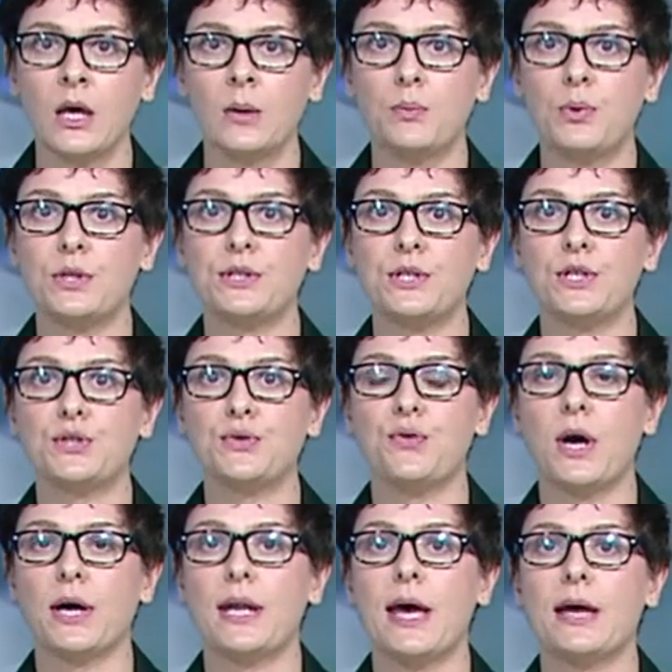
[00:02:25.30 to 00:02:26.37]
British
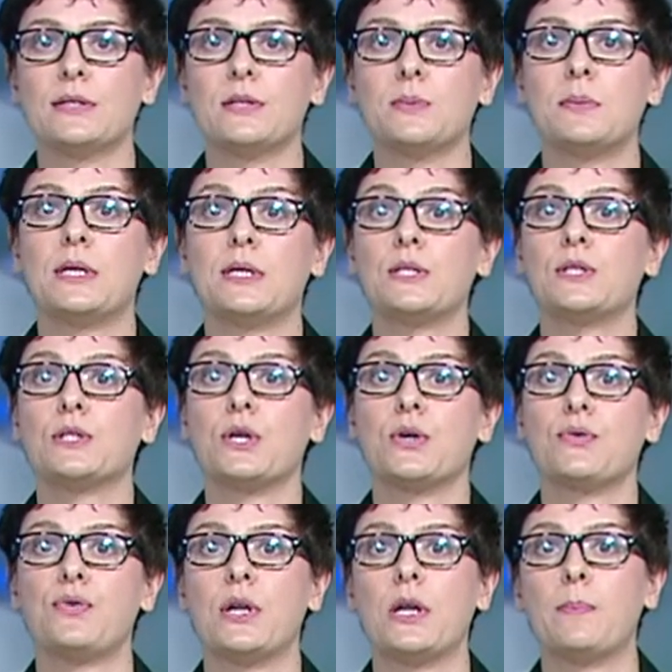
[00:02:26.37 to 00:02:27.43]
Finance
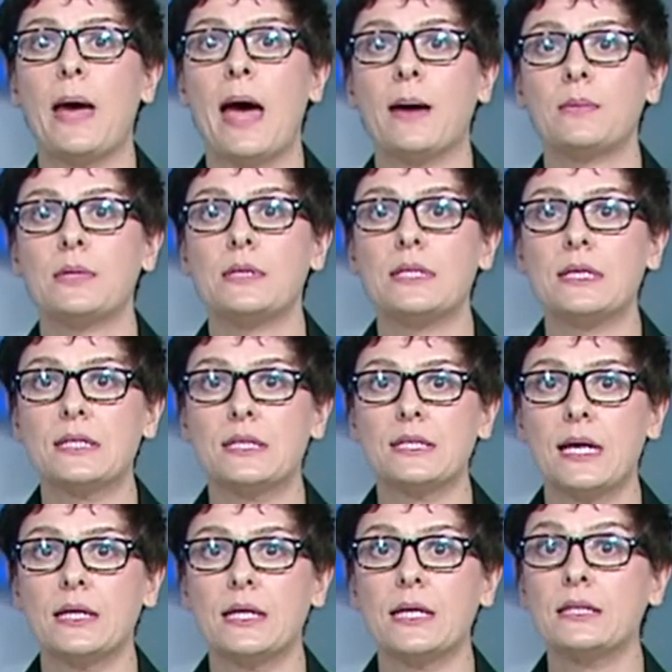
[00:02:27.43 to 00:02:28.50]
Minister Philip Hammond
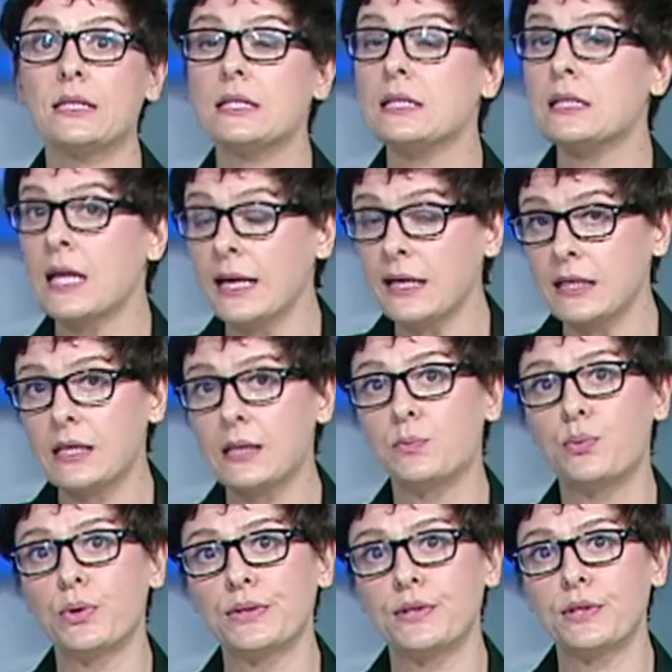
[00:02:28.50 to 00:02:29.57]
said it is likely
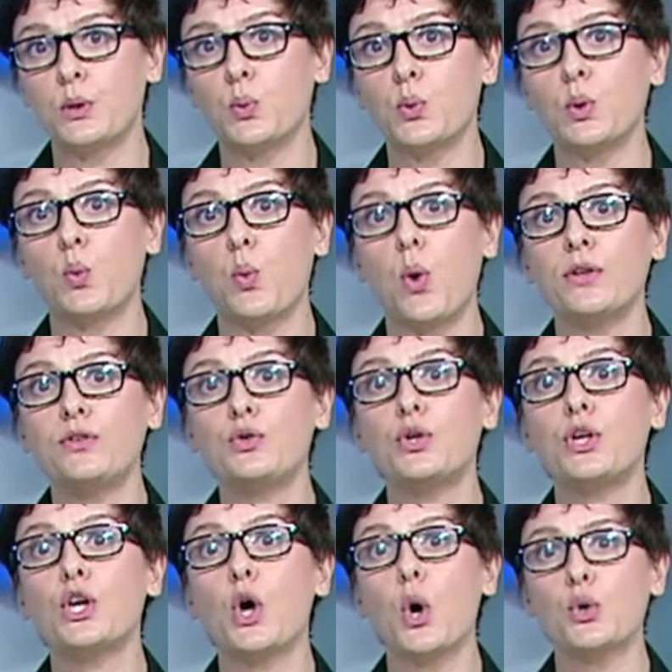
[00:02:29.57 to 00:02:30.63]
Britain will want to
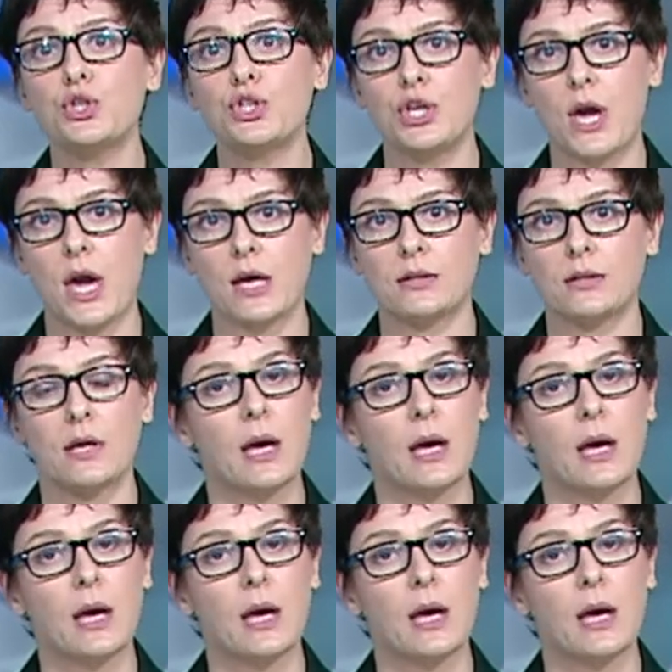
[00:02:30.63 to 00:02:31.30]
negotiate